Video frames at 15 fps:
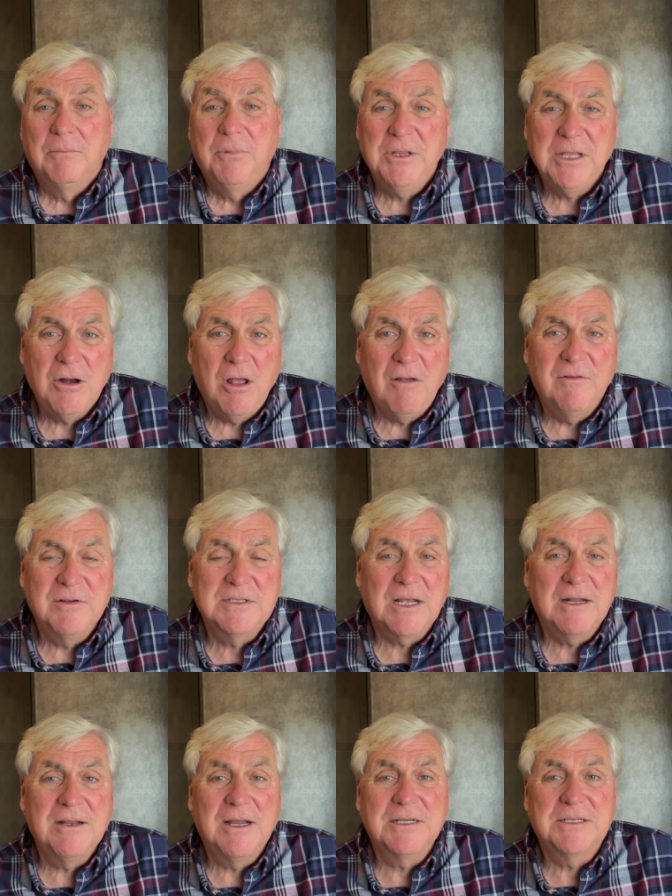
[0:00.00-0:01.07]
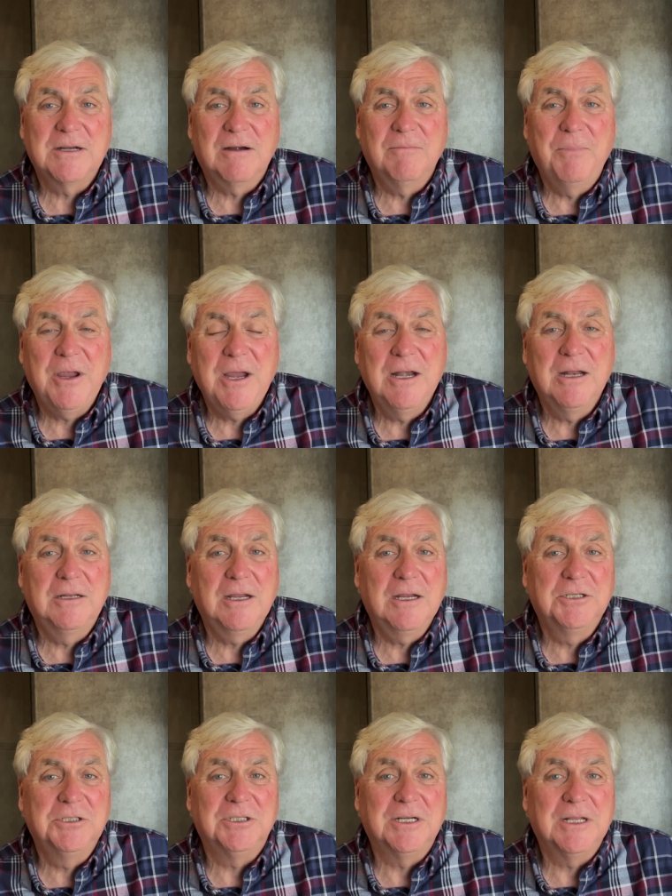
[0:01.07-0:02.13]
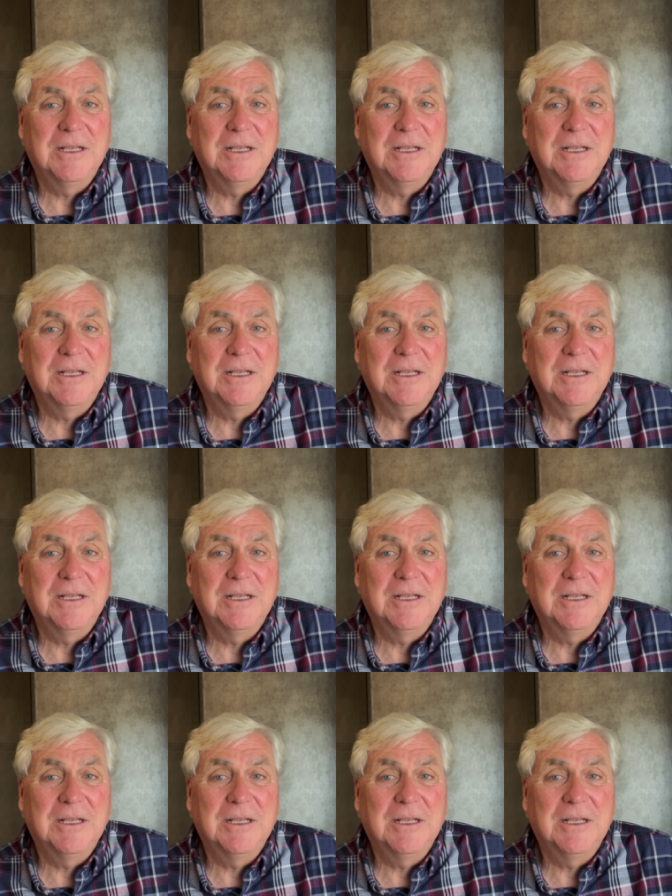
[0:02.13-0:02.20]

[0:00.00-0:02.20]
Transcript: But then all of a sudden, I started paying attention.